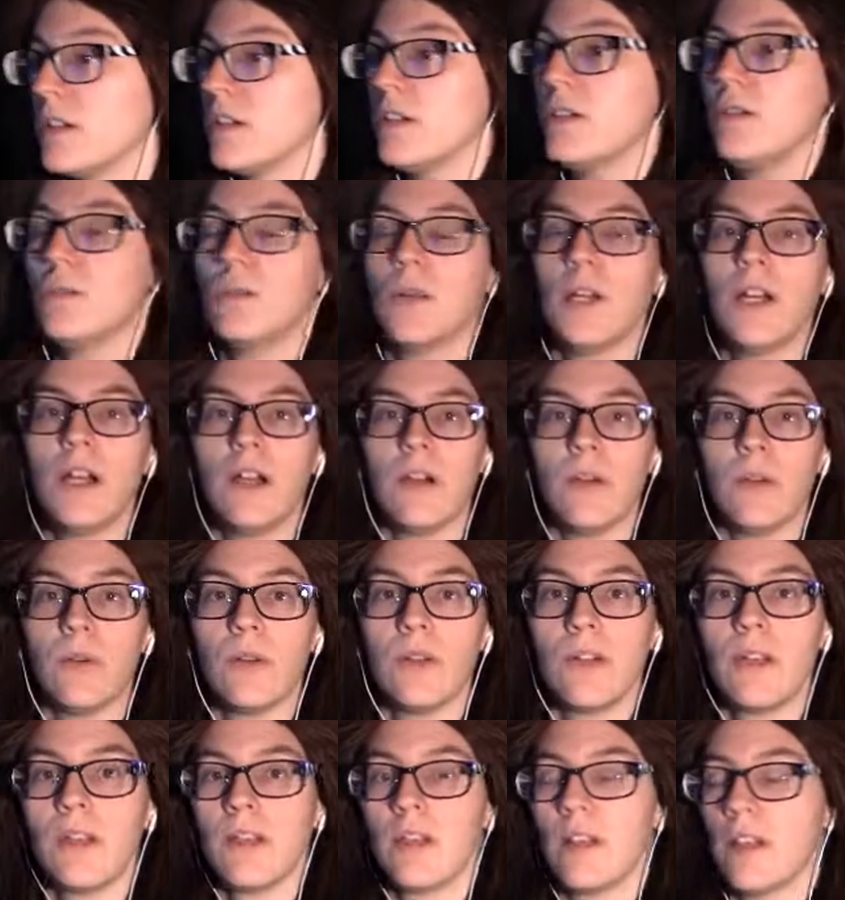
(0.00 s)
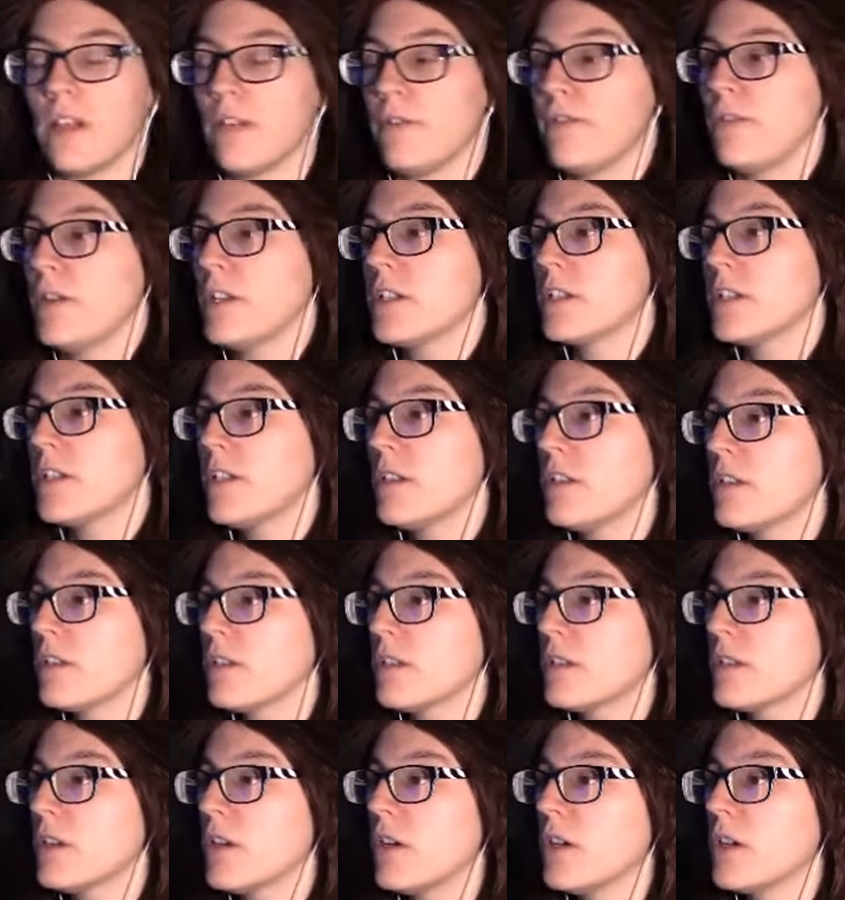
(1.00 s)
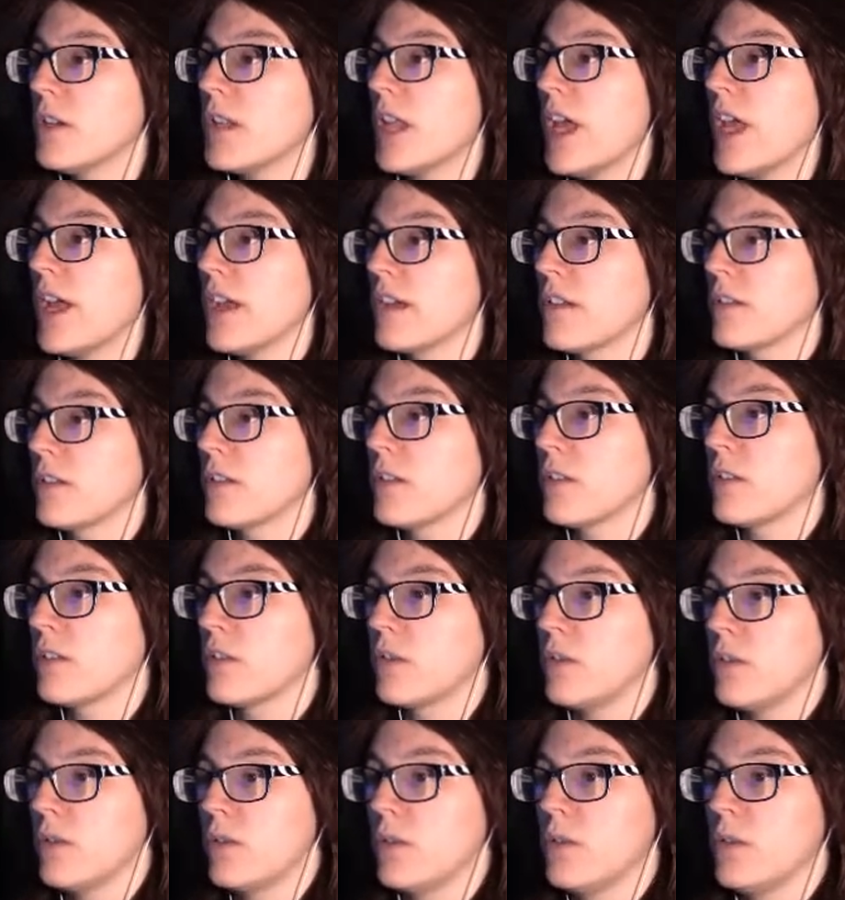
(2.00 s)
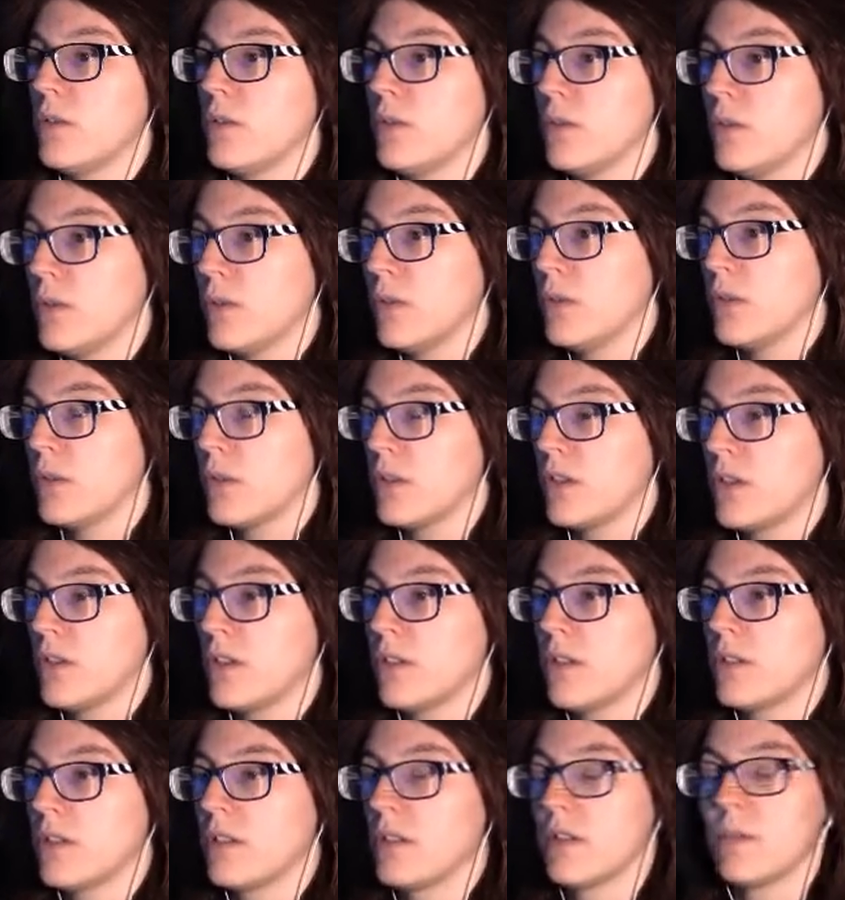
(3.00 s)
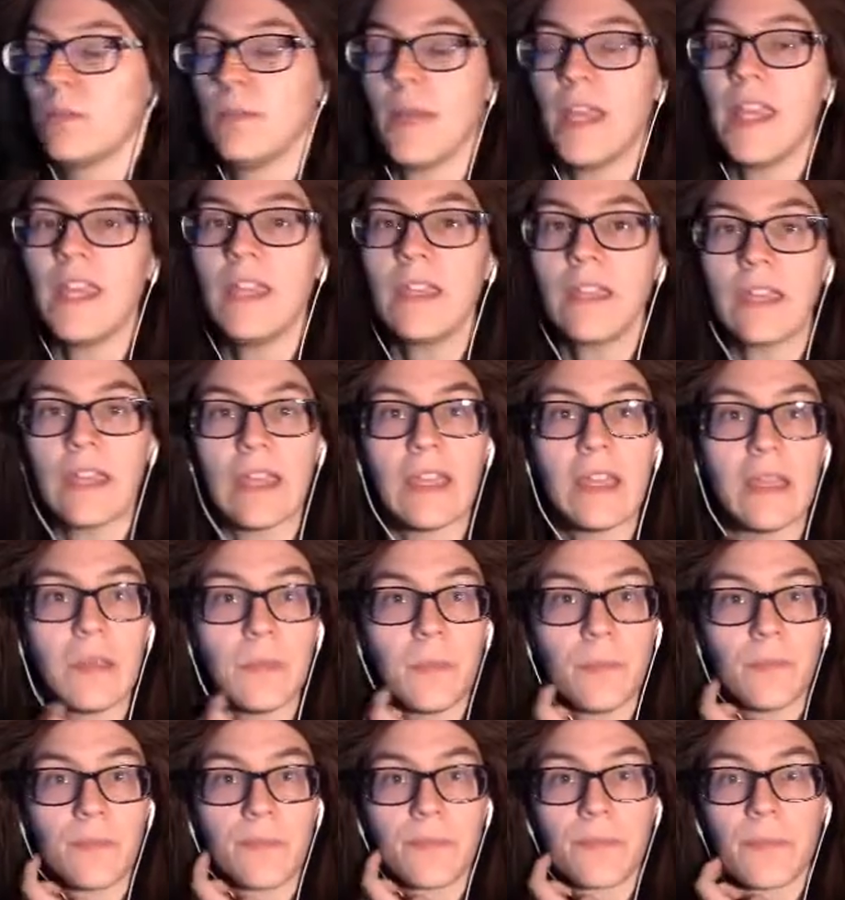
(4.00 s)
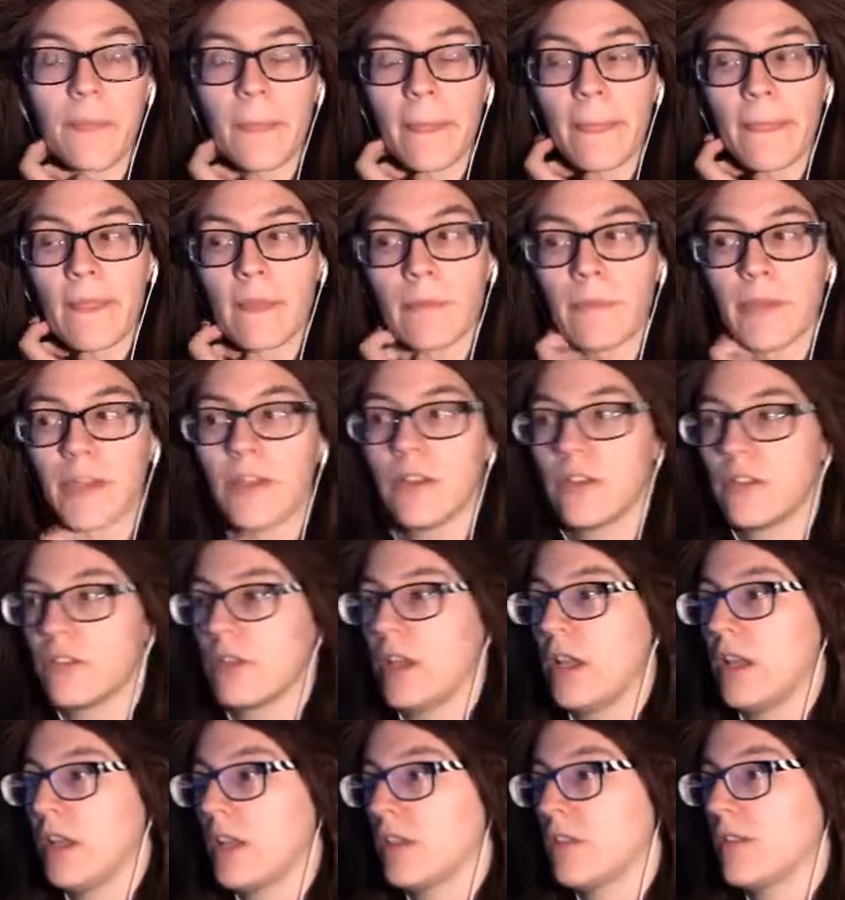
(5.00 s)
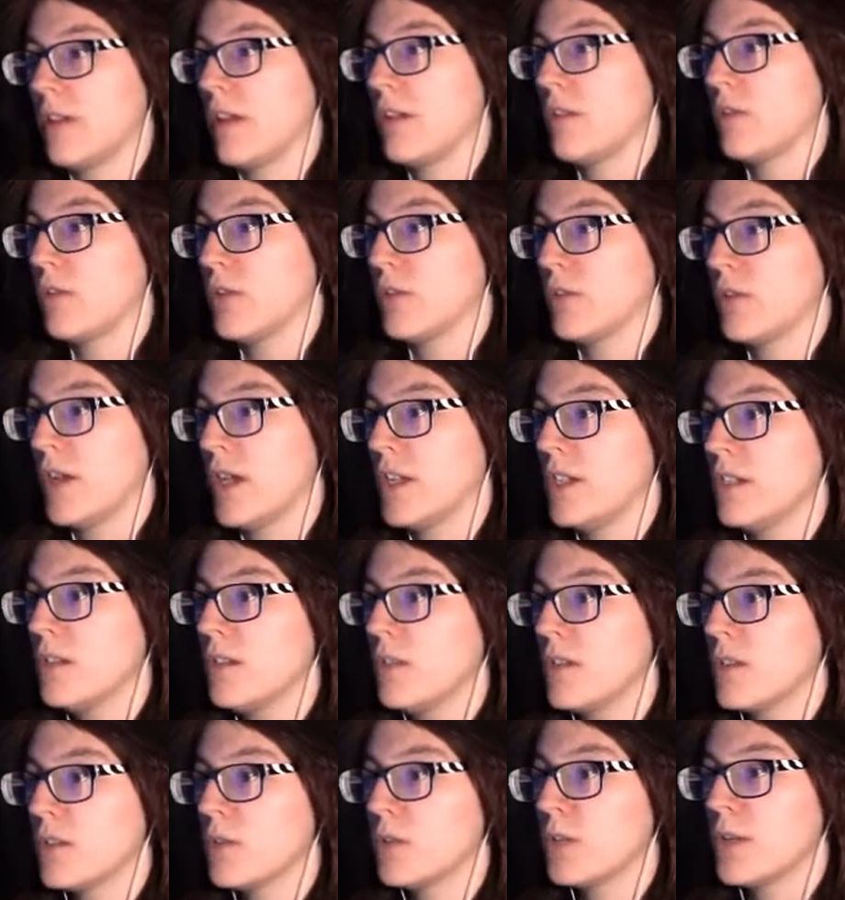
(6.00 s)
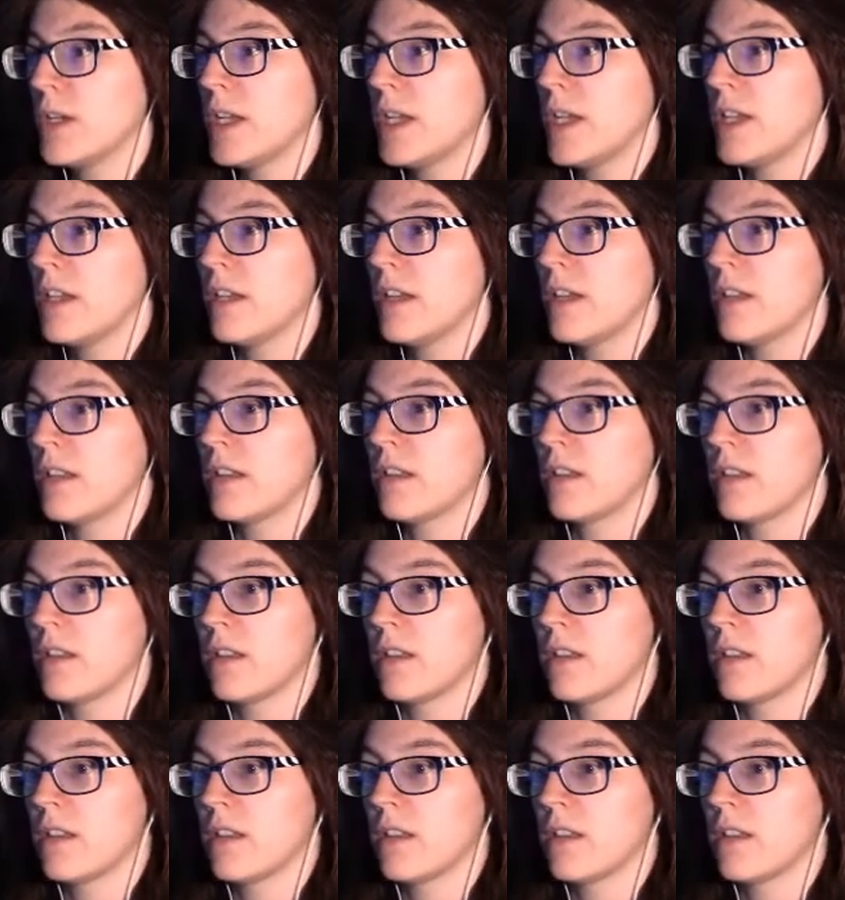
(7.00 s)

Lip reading: Oh wow, I think this connects to the main game, because Alexandra Drennan created